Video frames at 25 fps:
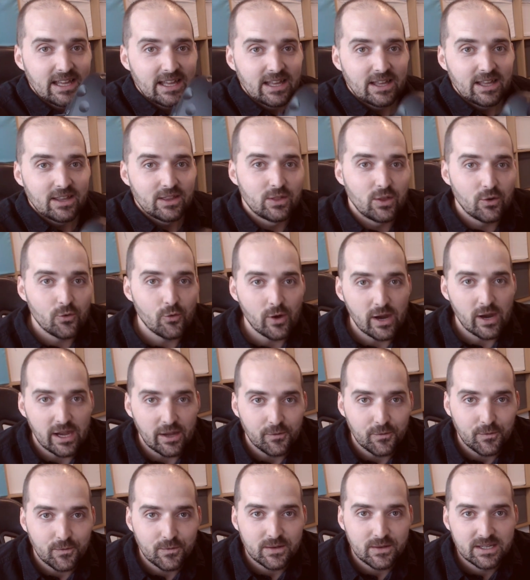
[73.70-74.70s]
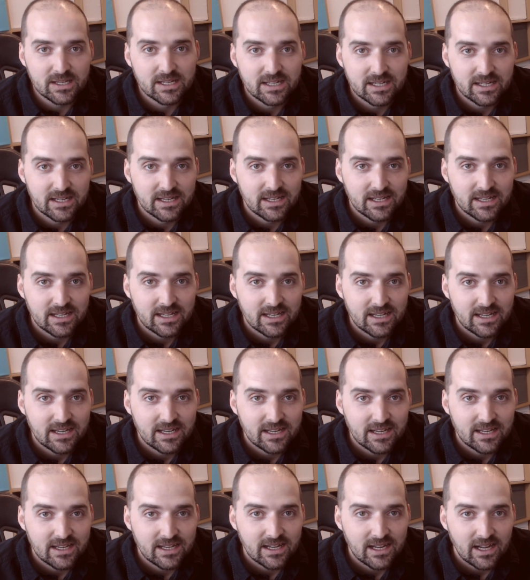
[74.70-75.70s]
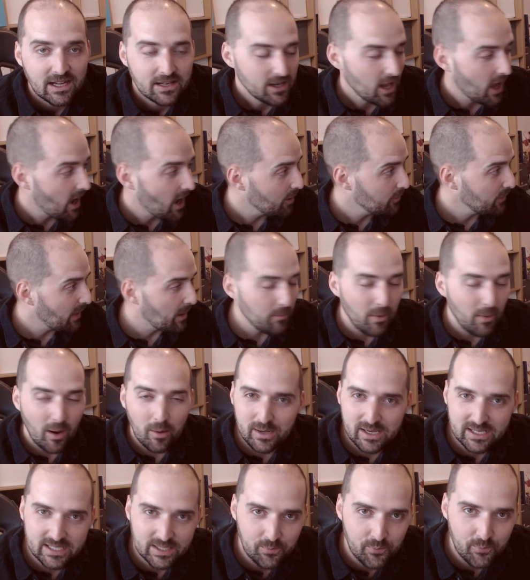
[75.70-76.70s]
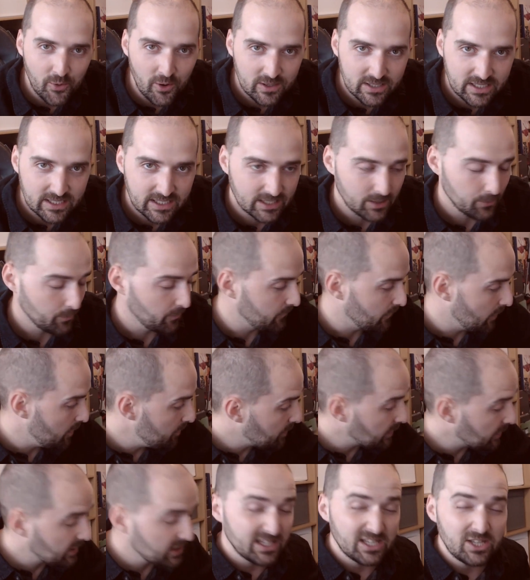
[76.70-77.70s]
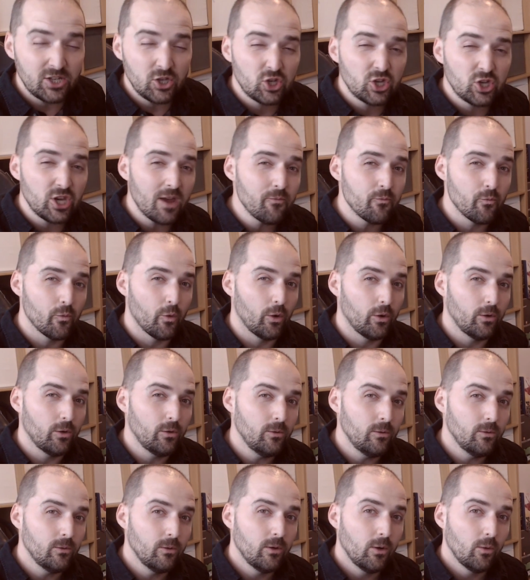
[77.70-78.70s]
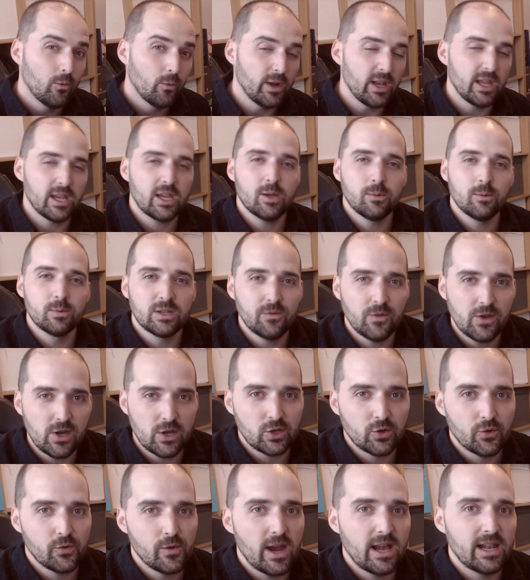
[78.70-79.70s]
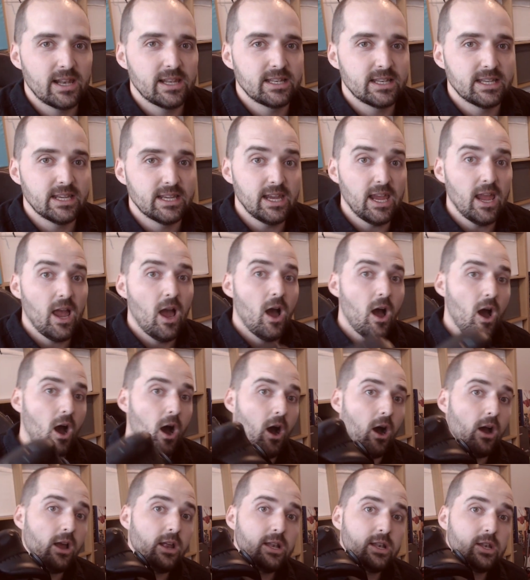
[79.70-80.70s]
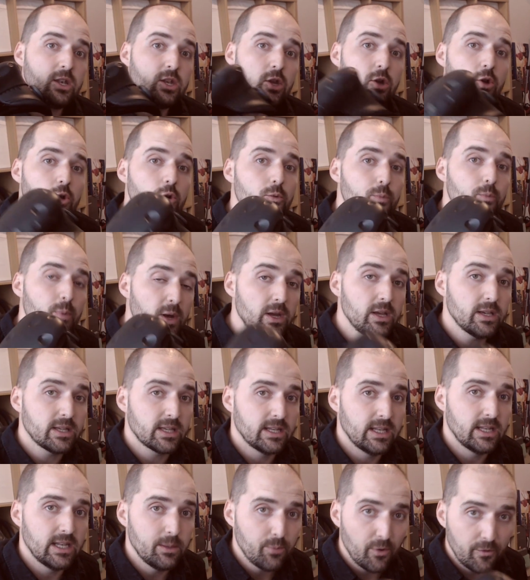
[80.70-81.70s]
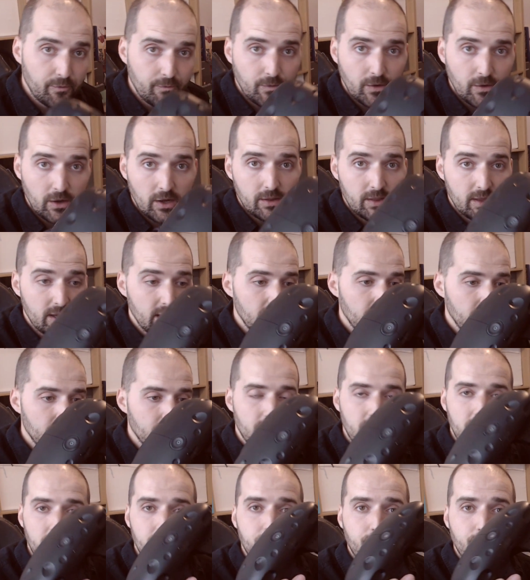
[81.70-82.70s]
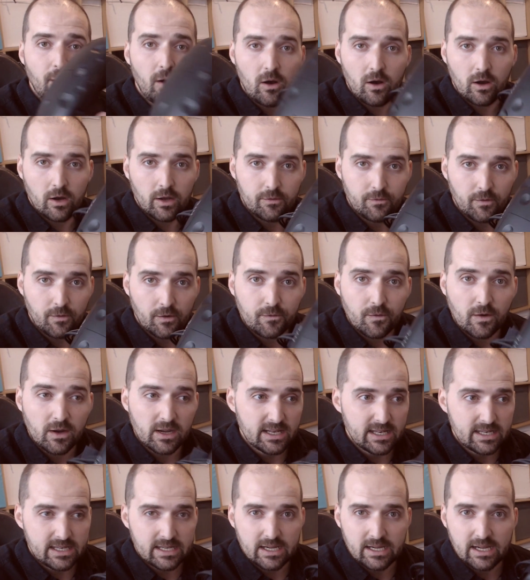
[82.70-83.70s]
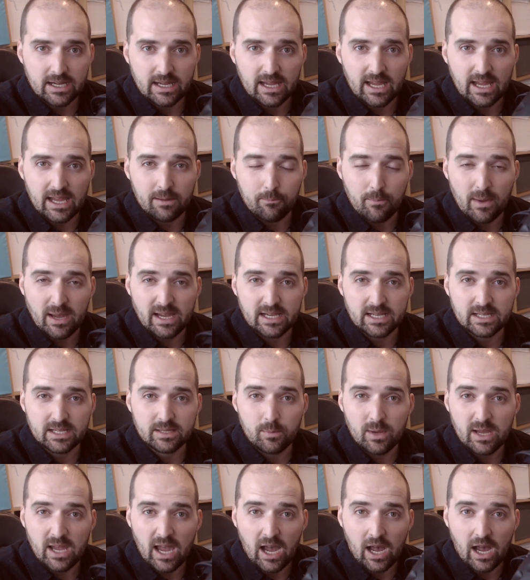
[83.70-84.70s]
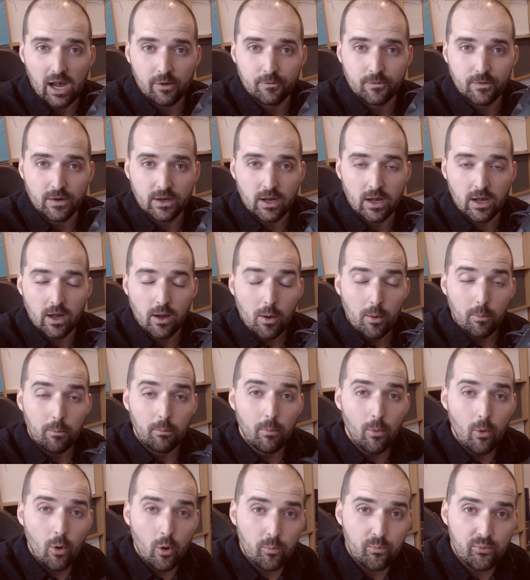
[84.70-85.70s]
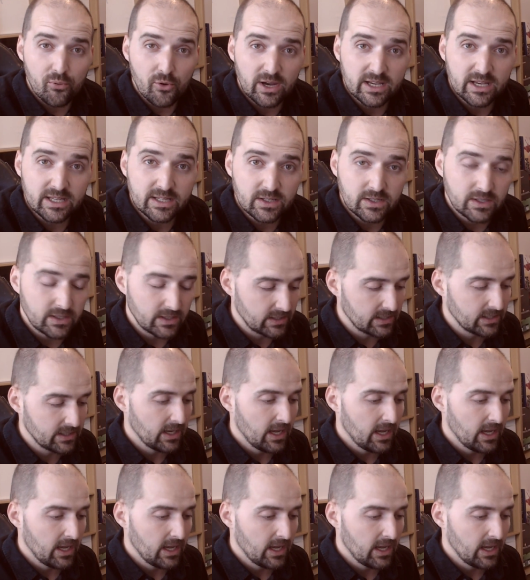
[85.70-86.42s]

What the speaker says: the Rift. Now, that might be a surprise to some of you, because in general, when it comes to virtual reality, I do personally prefer the Vive. I find it makes me have more presence,